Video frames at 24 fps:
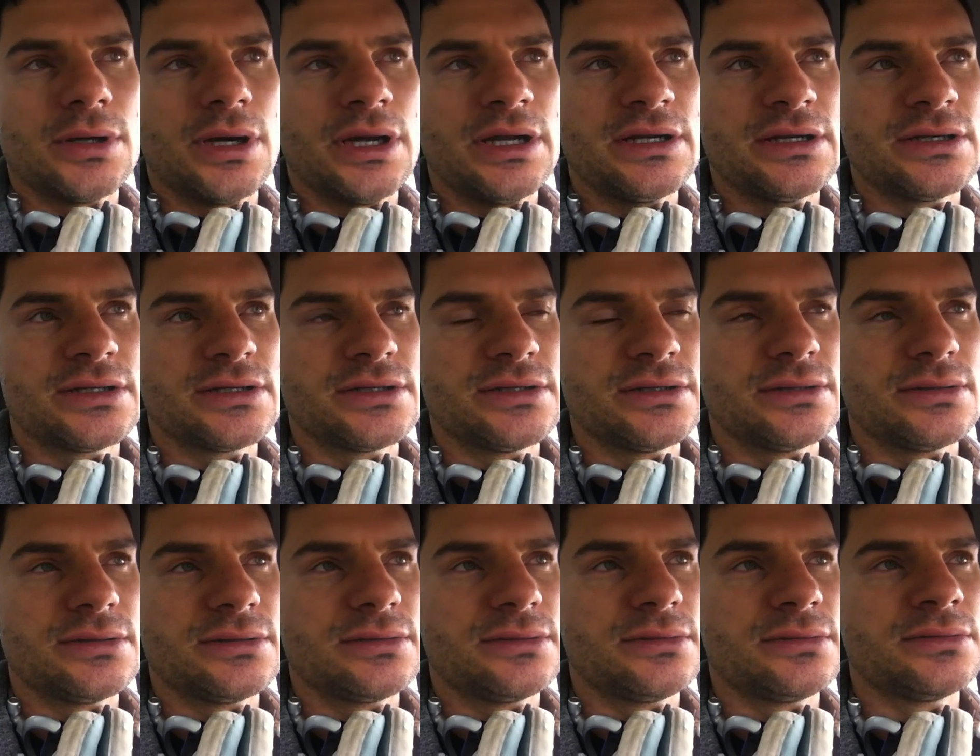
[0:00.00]
And
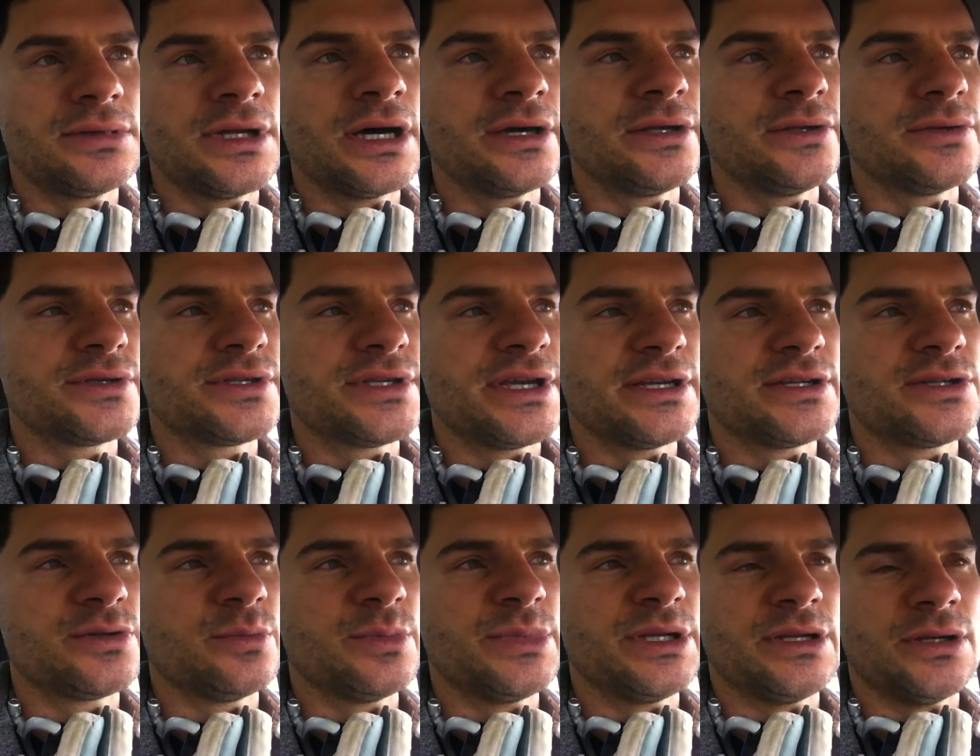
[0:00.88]
now you say
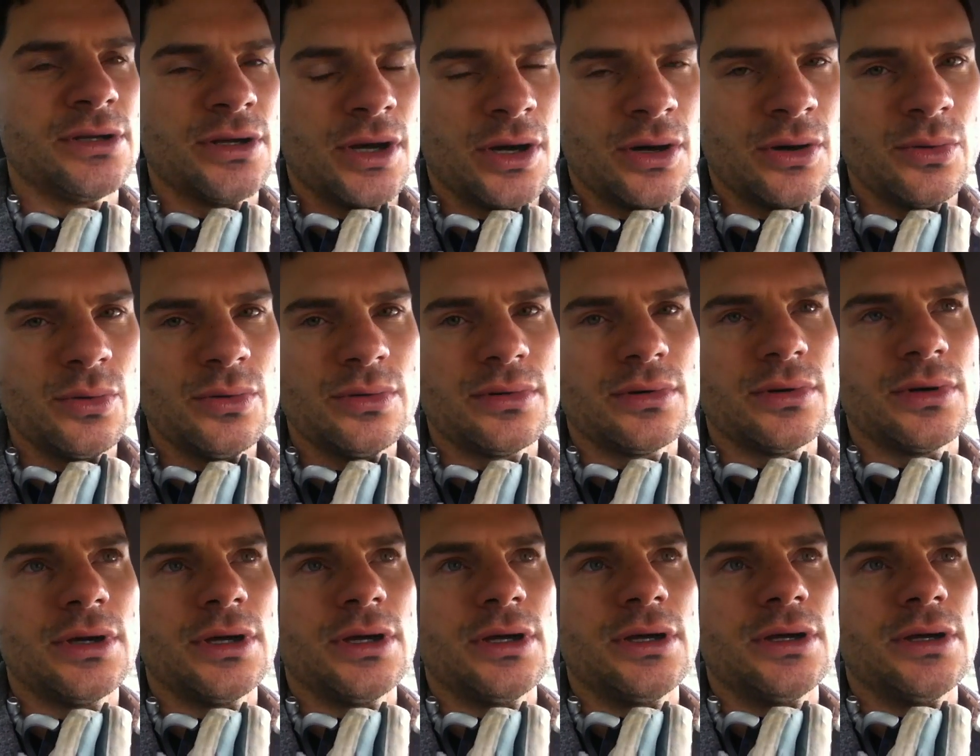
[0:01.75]
to me, no,
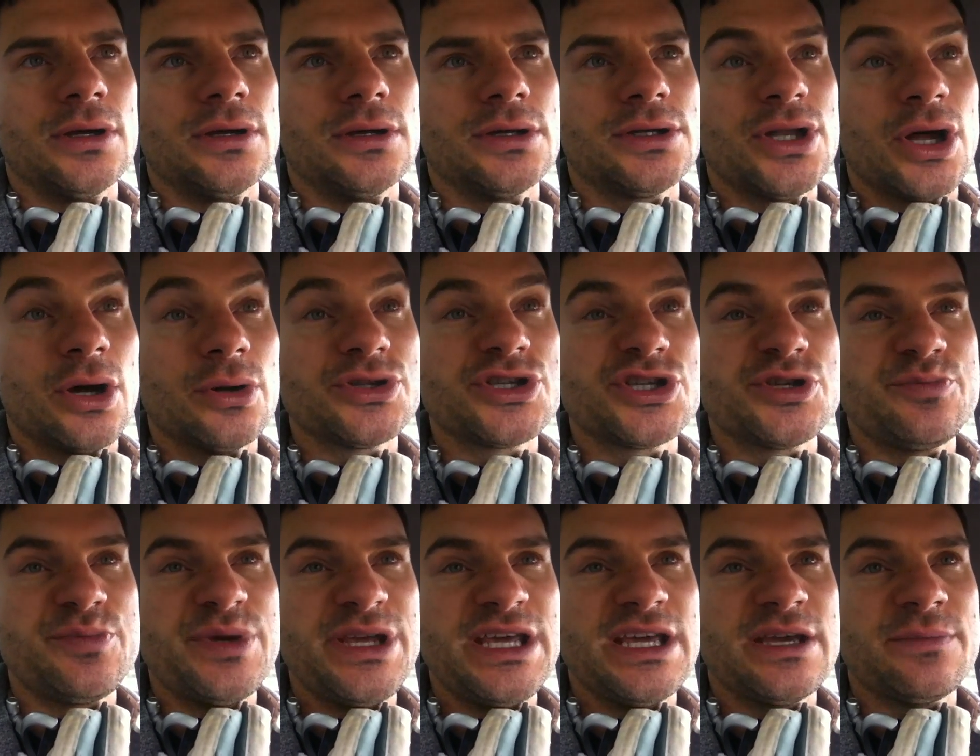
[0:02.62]
don't
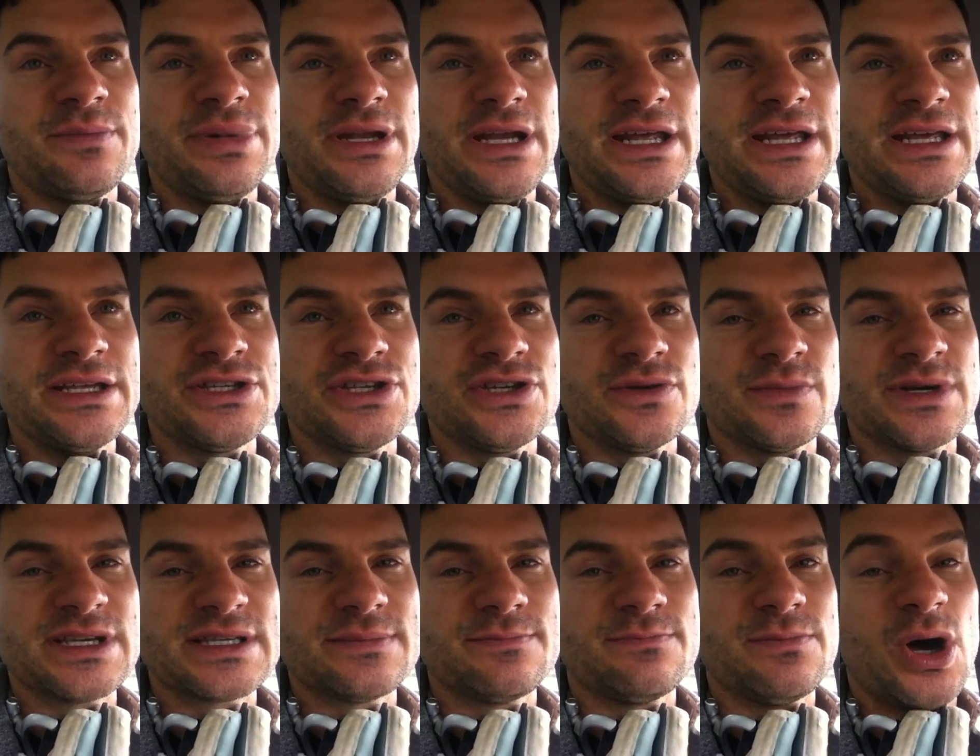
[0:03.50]
speak, please. You
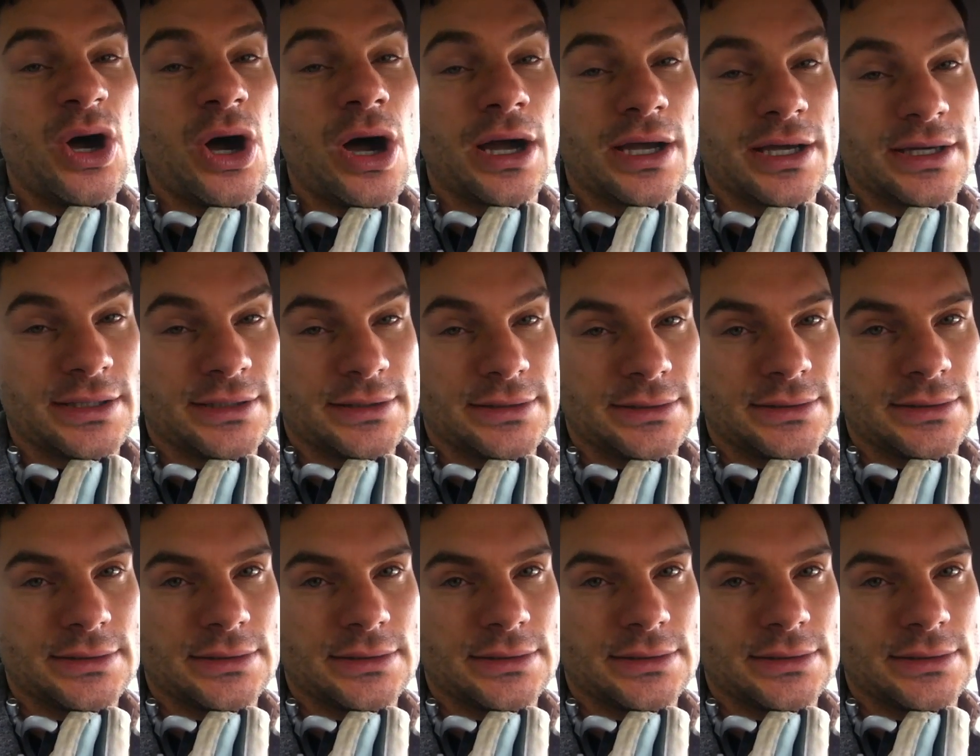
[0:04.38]
must bark.